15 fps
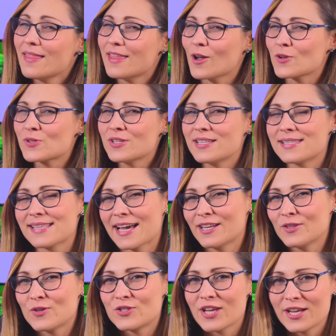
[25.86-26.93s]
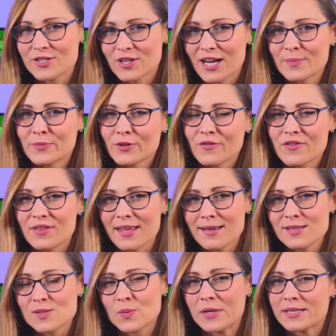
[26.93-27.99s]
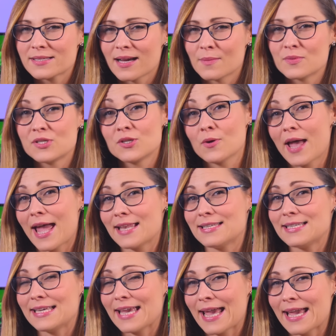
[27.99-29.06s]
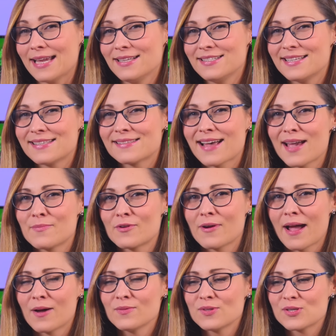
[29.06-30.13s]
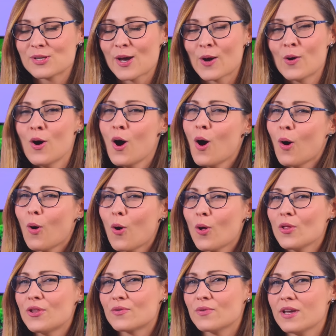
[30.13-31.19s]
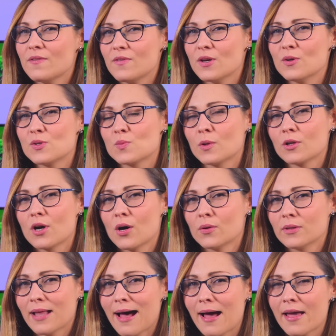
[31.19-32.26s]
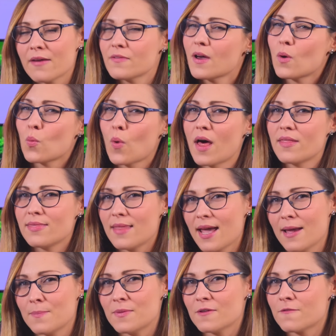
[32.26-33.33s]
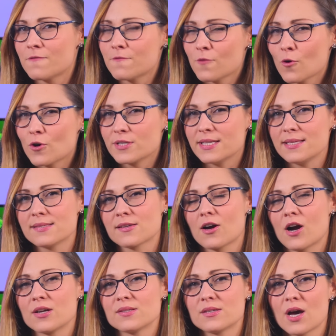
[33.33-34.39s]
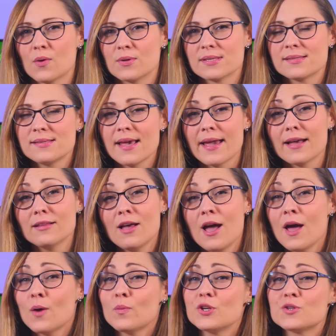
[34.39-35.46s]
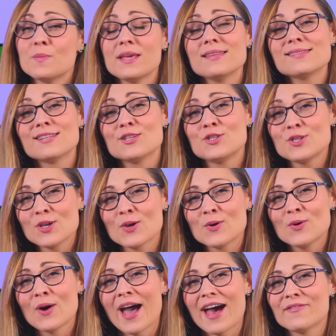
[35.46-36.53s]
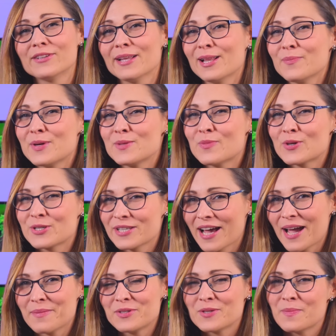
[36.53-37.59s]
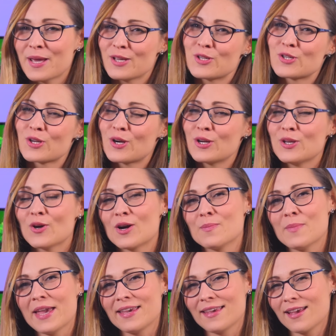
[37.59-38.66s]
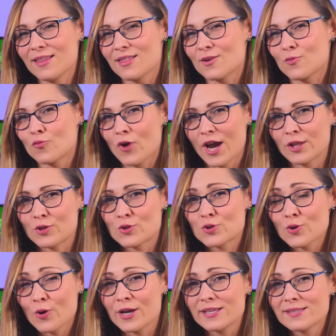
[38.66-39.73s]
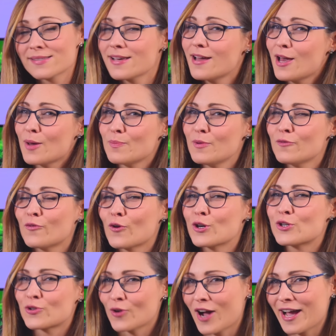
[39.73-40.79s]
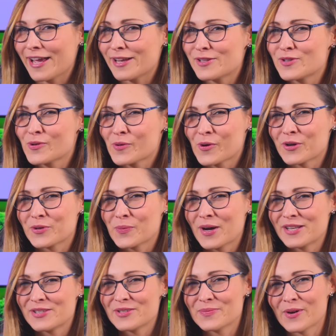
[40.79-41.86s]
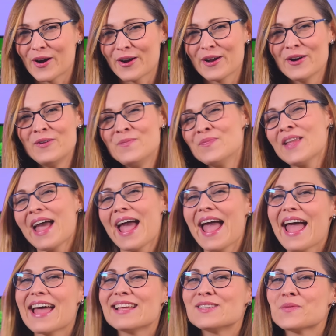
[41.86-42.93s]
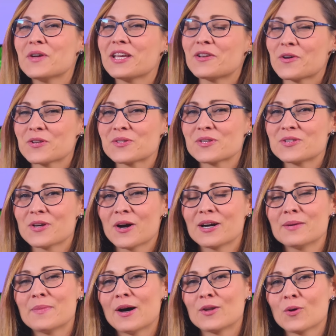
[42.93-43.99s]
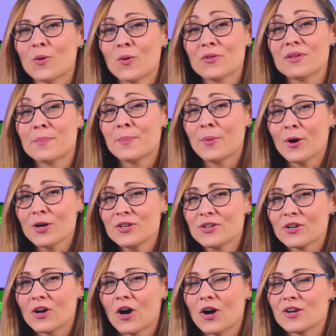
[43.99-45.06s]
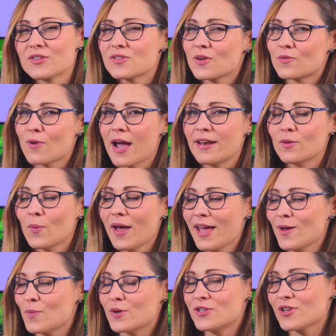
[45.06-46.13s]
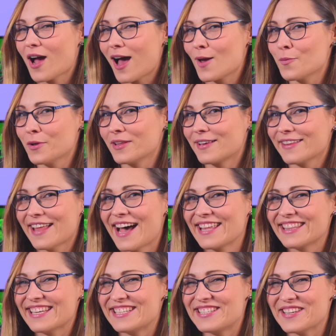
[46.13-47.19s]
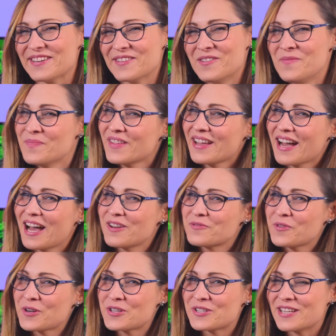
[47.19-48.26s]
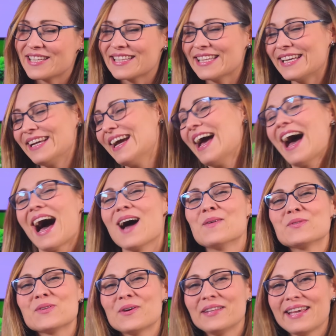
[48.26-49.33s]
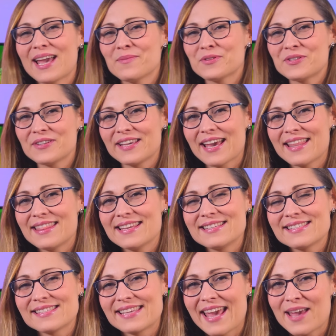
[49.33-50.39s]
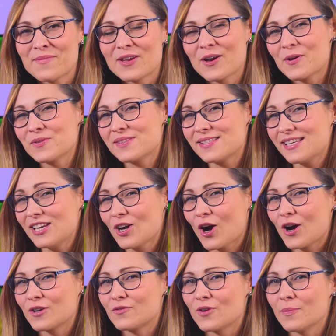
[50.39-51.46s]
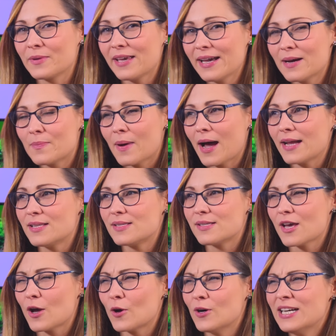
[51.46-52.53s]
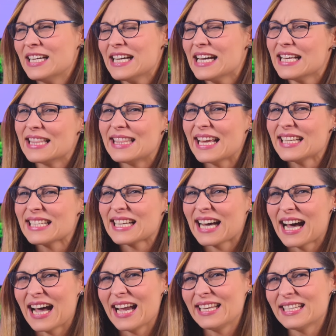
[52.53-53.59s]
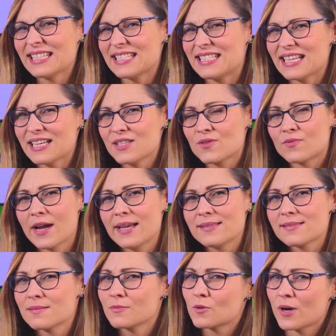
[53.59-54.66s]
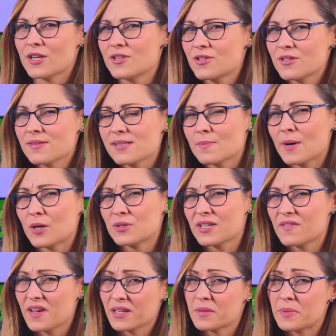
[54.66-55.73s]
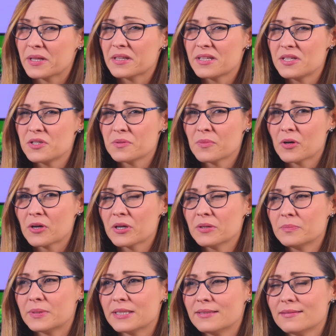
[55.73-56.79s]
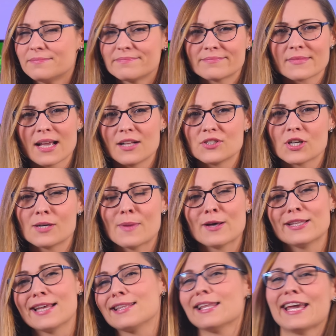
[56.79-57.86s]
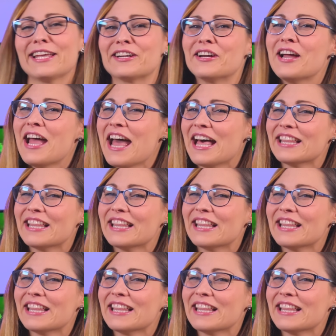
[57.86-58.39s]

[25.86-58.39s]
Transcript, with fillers: They also decided to change a couple of things when it comes to N D A this time around, so all the reviews will go live one day before these cards go on sale, which means that you have a little bit more time to make sure you're making the right choice before trying to order one tomorrow. And we can also talk about all the partner cards right away, which I will gladly do. Unfortunately, I was only able to get this Gaming O C card from Gigabyte, so that kinda does raise some questions about availability tomorrow, but I'll talk about that later.